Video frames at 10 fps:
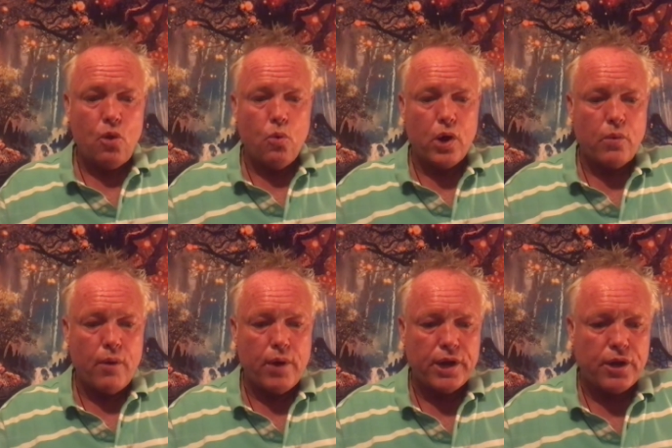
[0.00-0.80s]
where
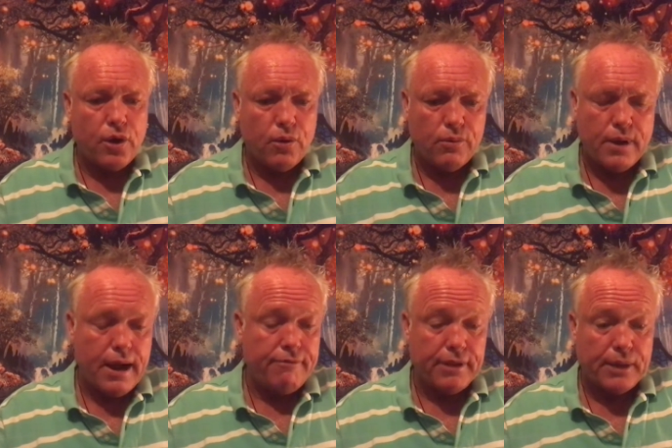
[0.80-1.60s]
do I want to go?
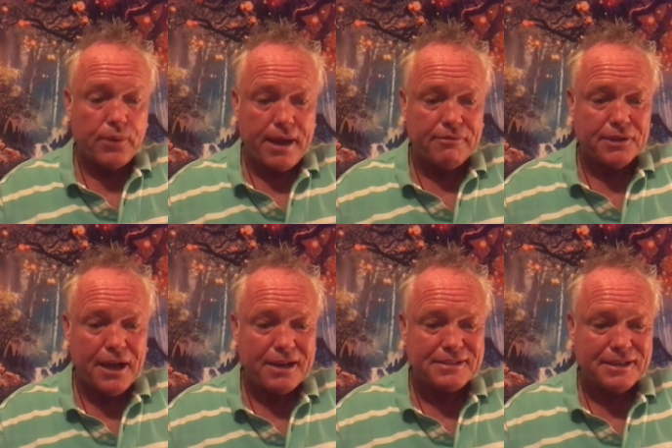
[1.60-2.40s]
Well, I feel like we have a
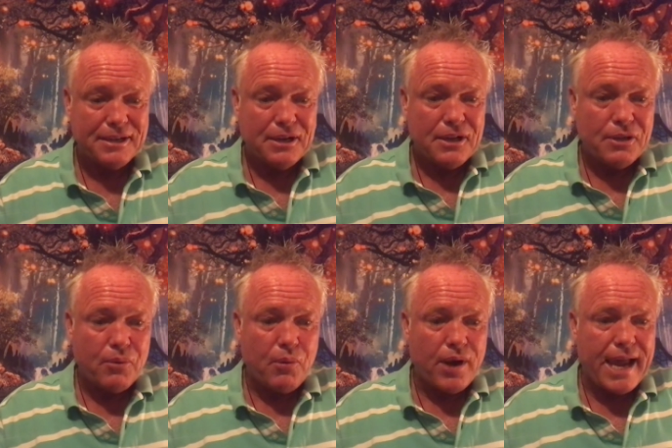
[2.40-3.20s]
lot to,
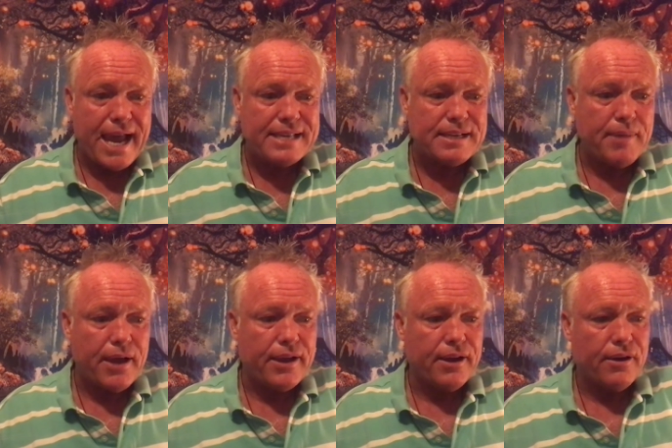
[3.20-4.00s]
that we want to ask
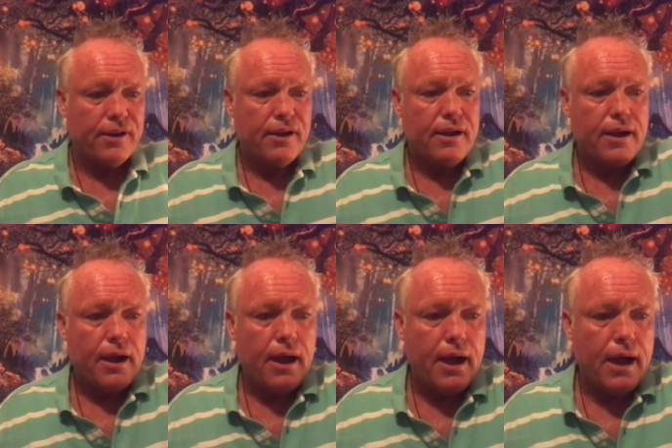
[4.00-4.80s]
about here.
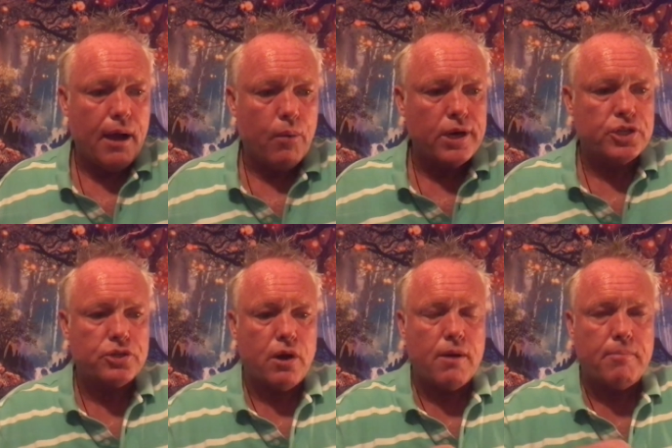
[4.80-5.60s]
Uh, I want to
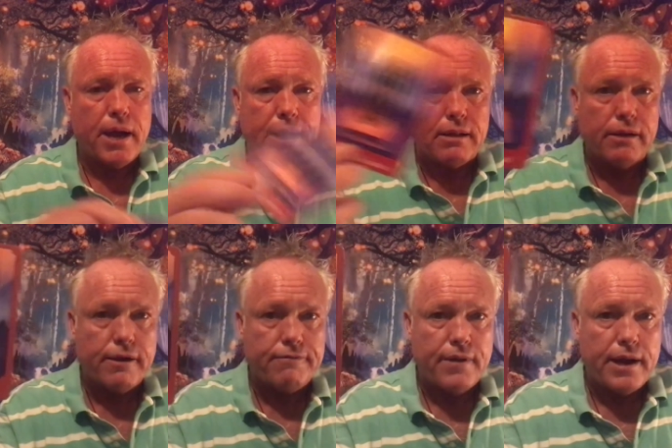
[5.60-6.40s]
start by
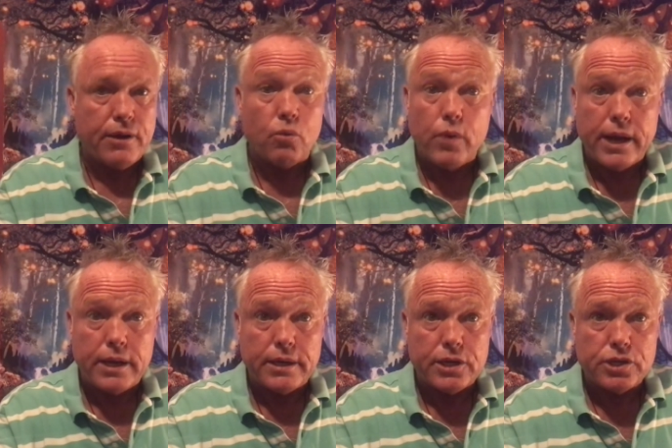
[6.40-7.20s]
clarifying
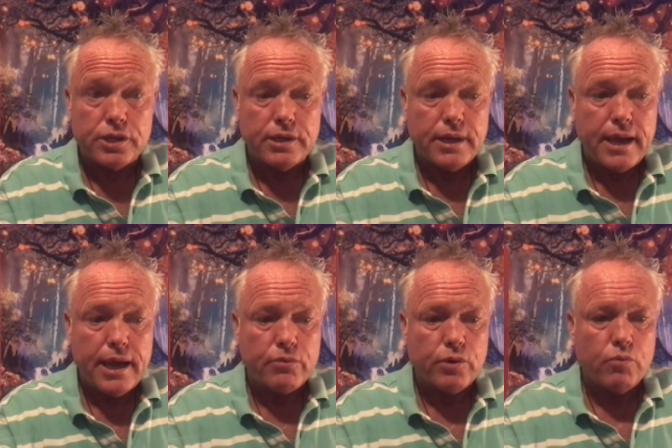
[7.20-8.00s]
recognition
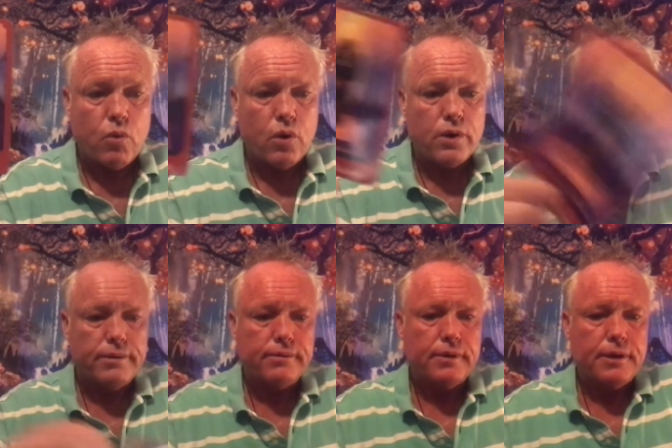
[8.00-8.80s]
and reward.
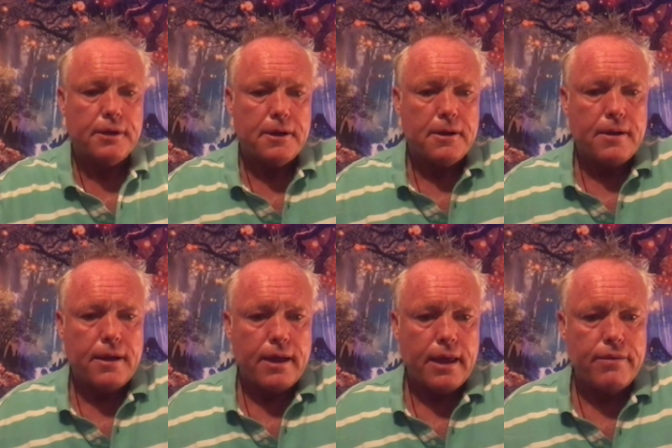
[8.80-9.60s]

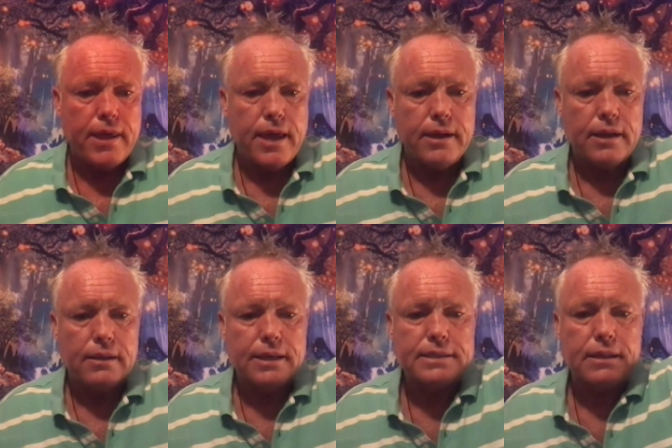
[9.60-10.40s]
And
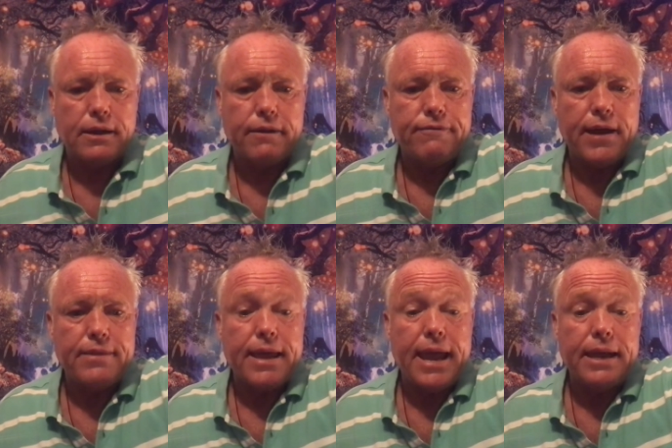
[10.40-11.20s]
then let's
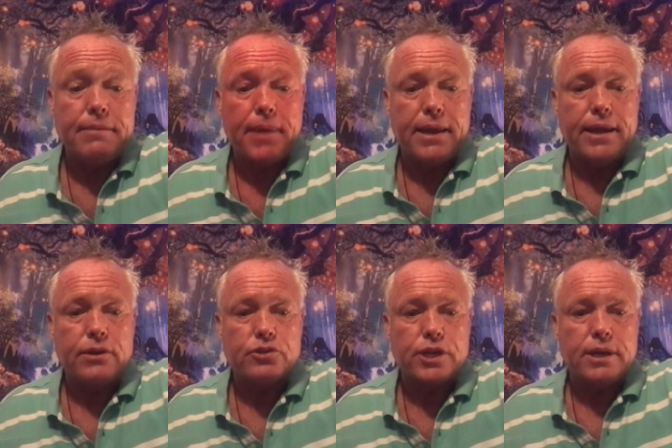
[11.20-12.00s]
clarify the hangman
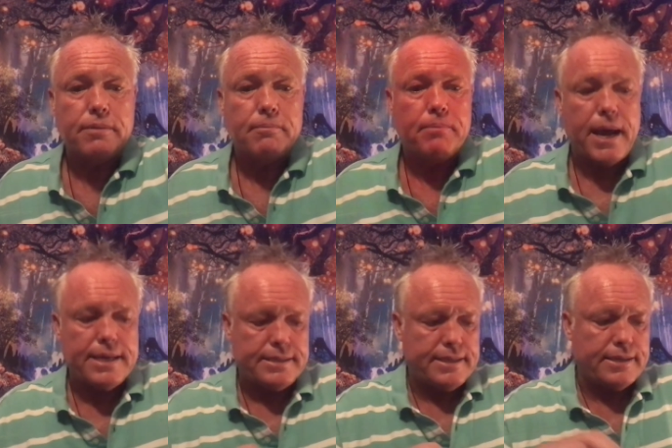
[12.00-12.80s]
energy,
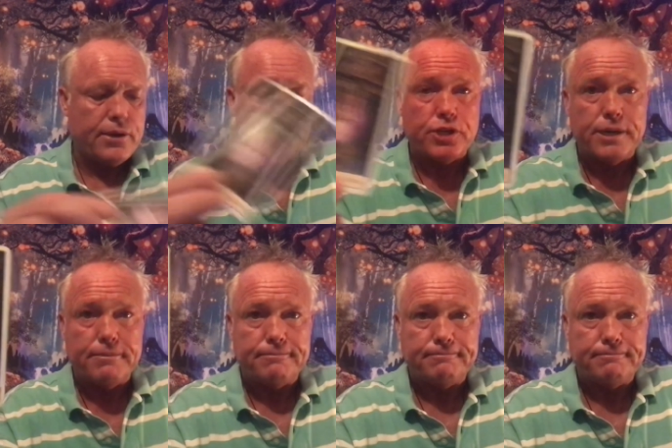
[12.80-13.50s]
Pisces energy.